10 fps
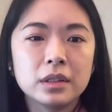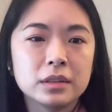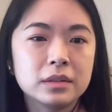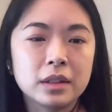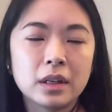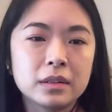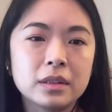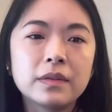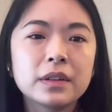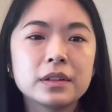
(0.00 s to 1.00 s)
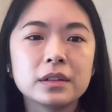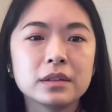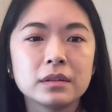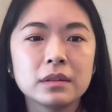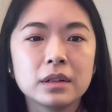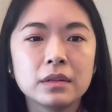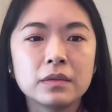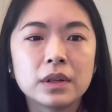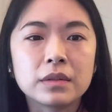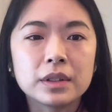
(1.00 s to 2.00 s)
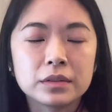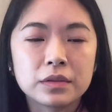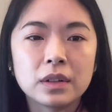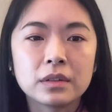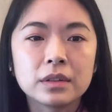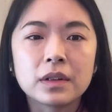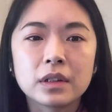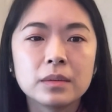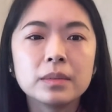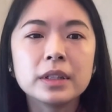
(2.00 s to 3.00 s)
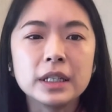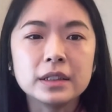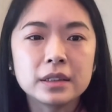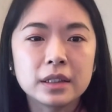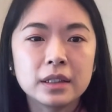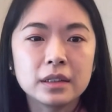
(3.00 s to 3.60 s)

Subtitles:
this definition varies from different companies,